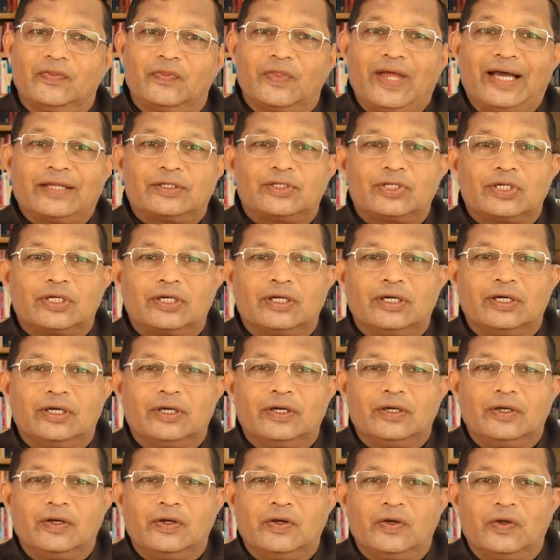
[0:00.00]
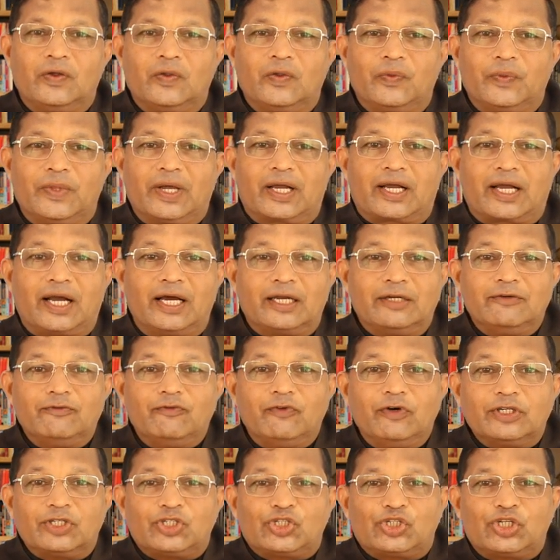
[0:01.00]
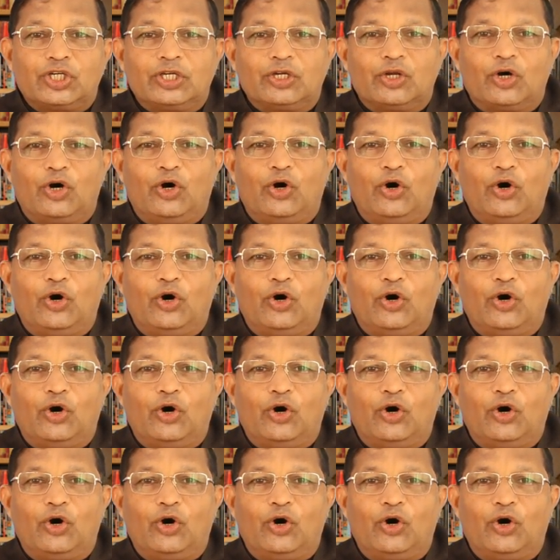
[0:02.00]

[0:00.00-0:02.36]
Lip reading: that the conversion